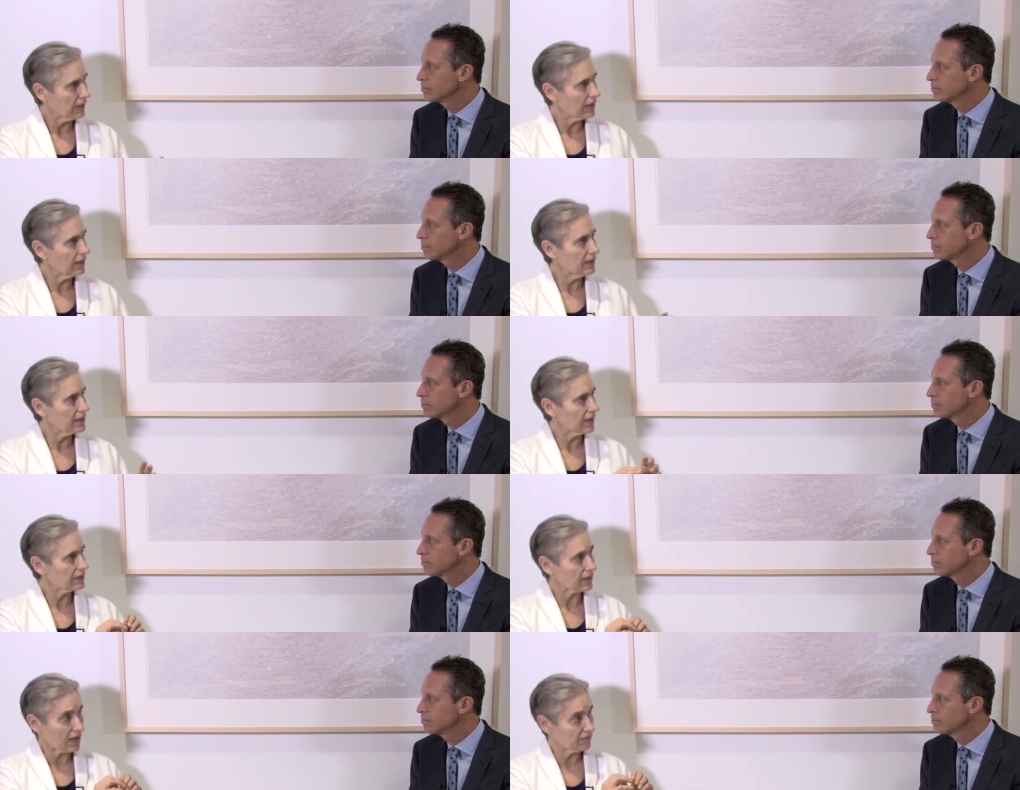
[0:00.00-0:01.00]
Speaker 1: uh,
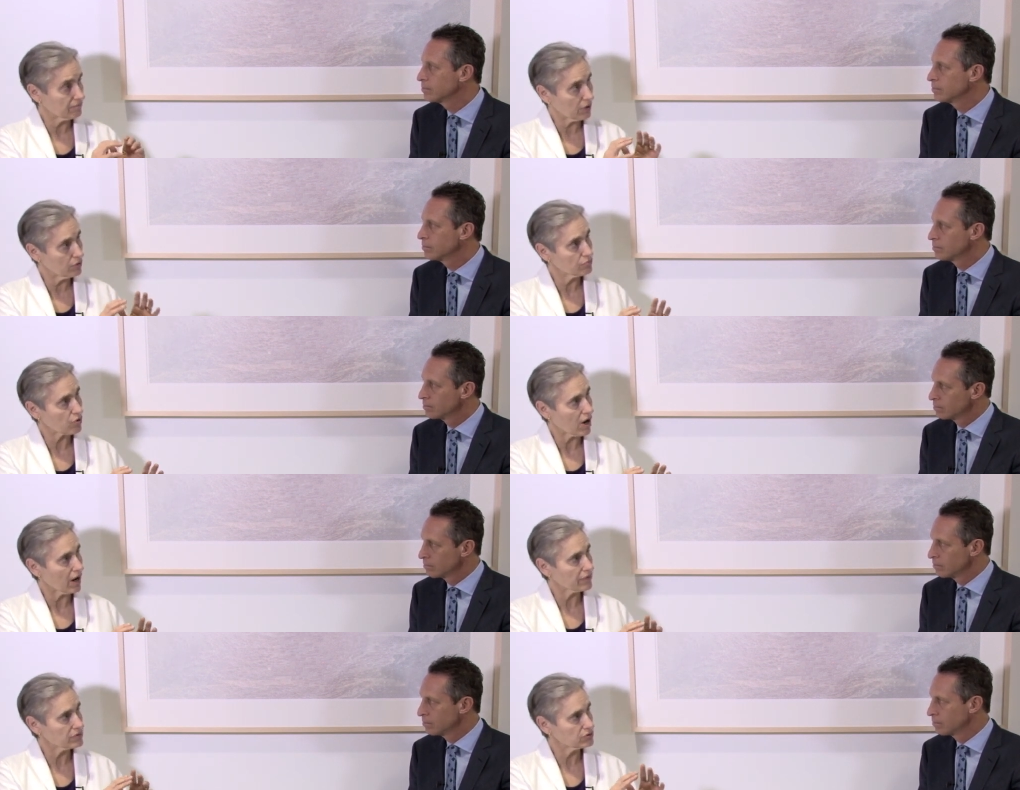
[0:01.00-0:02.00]
and a lot of bone
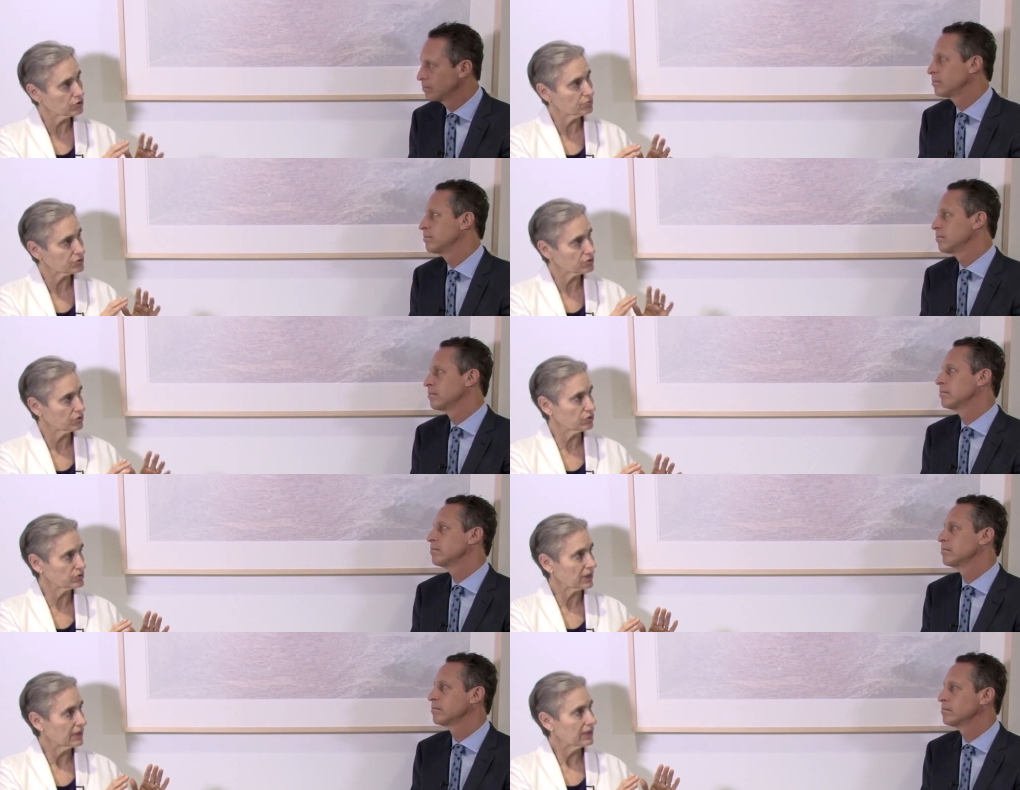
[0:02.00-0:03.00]
broth, soup
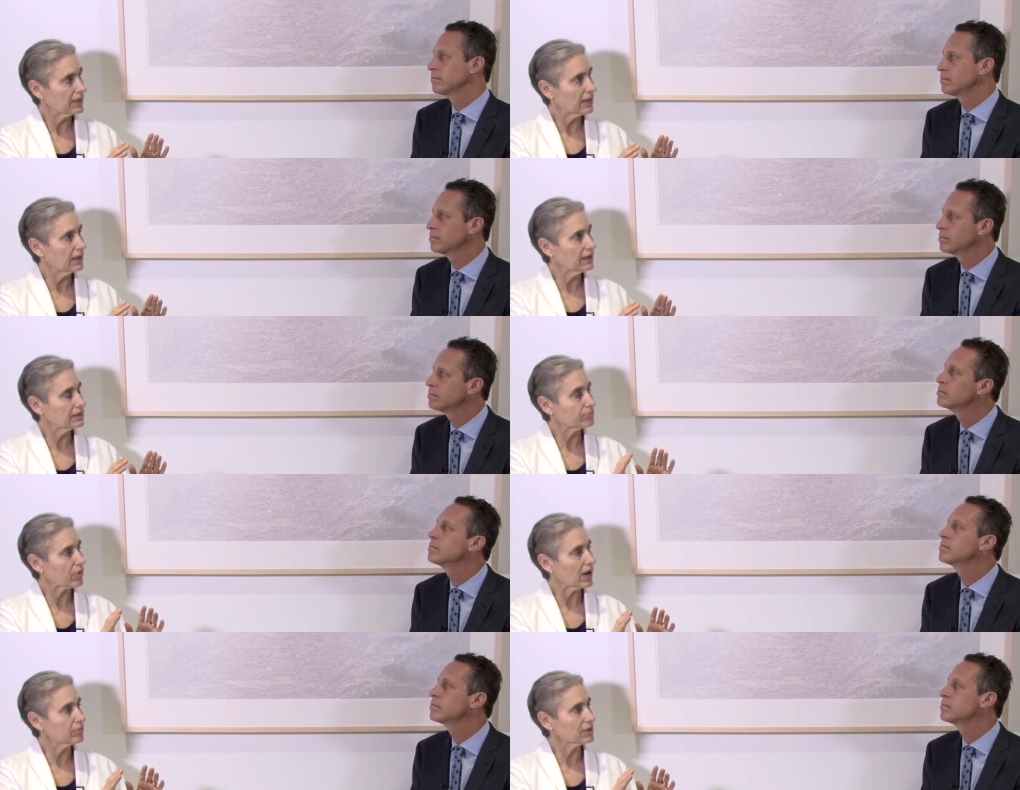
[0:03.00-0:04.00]
stews and
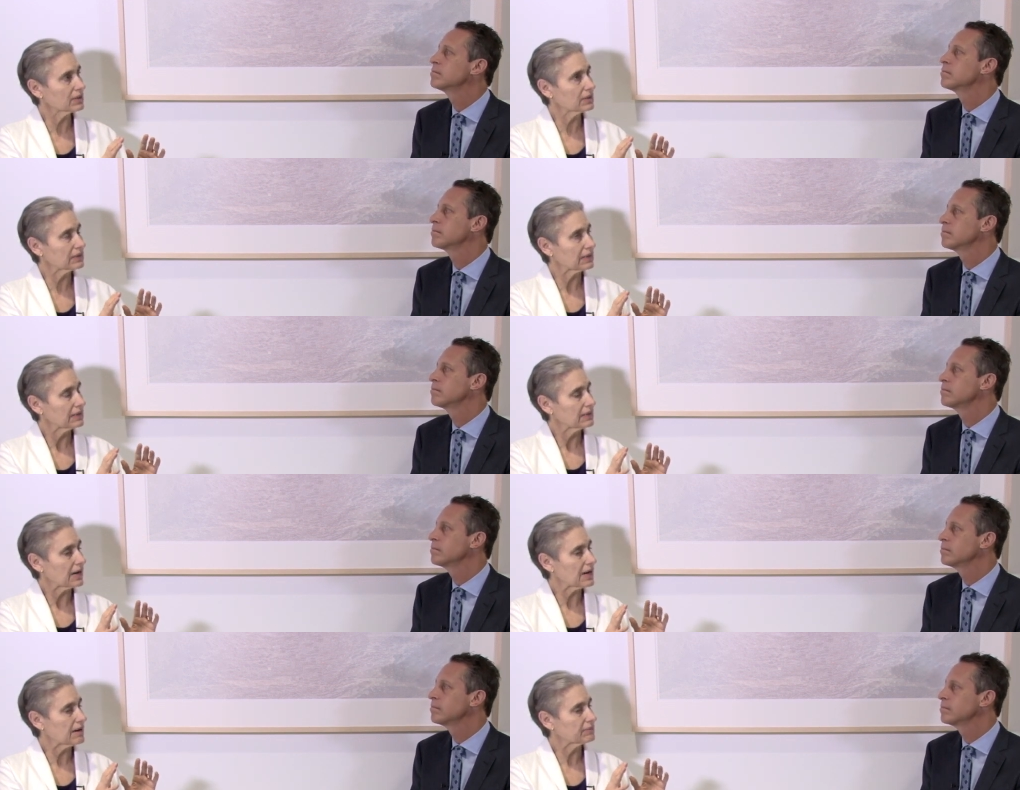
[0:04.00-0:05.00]
probably
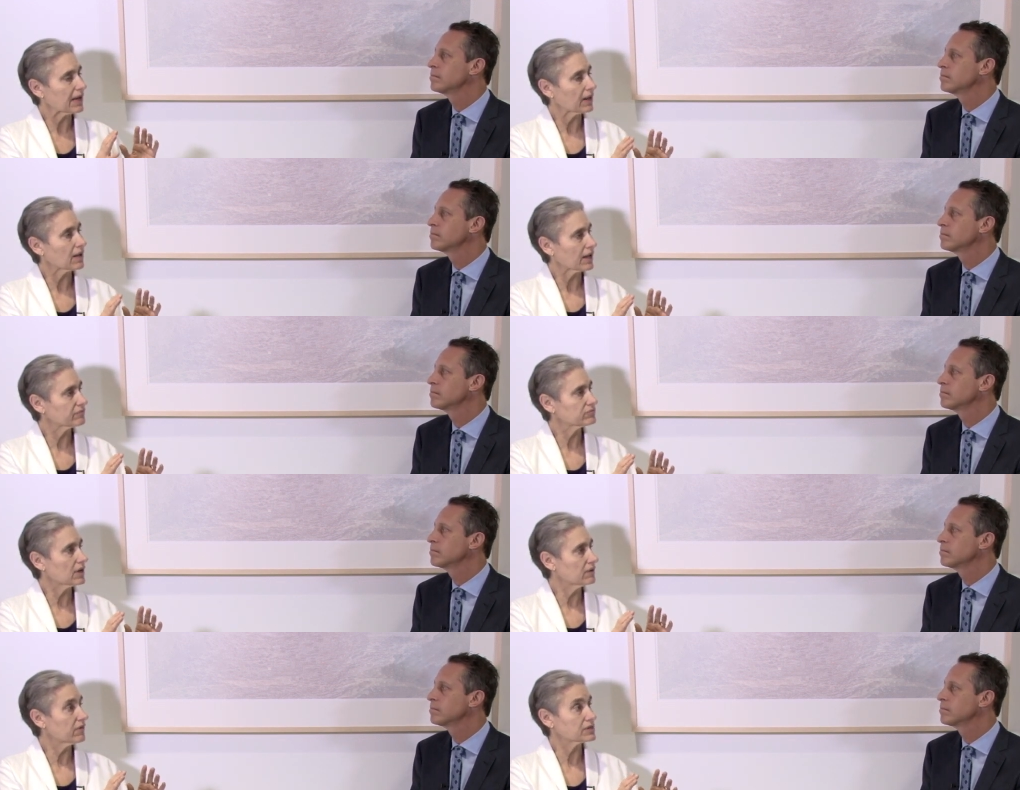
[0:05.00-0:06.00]
uh, not a lot of
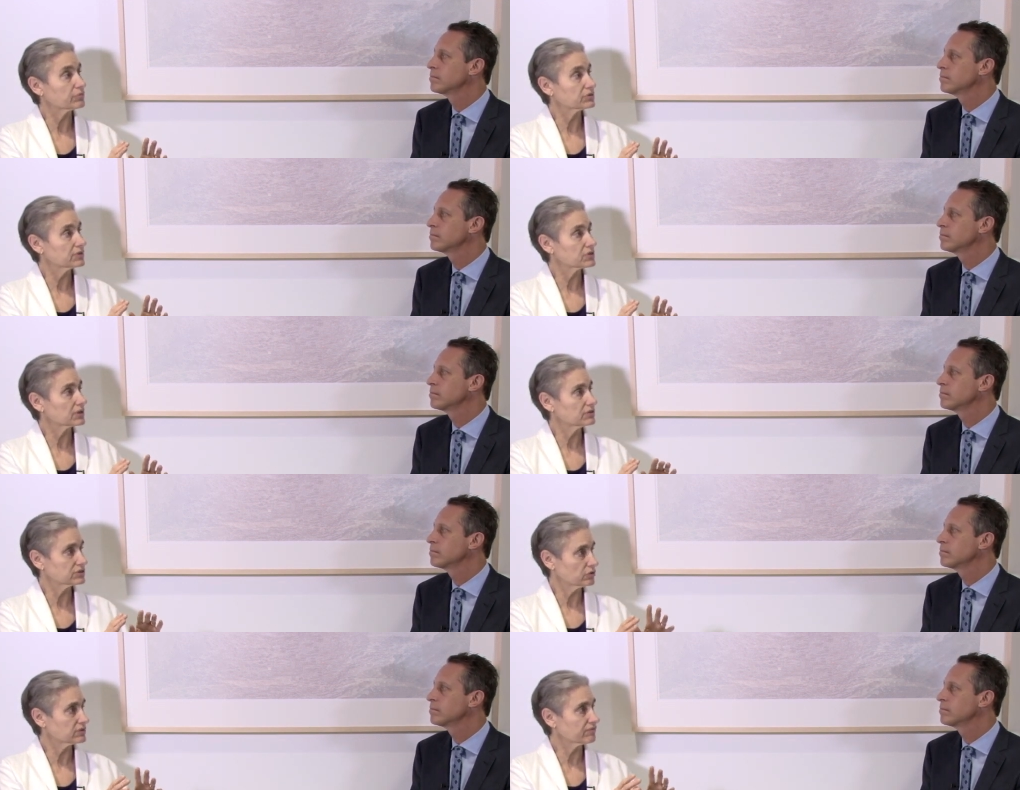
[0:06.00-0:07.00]
uh, vegetables initially.
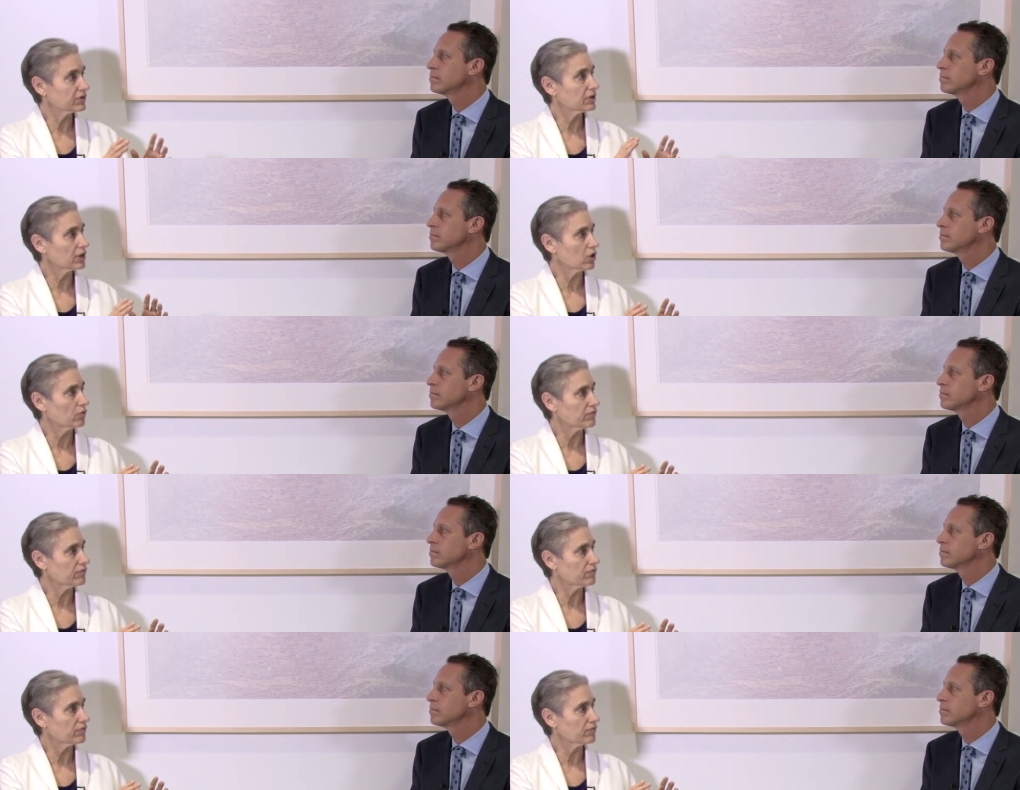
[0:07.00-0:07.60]
So it's a fairly low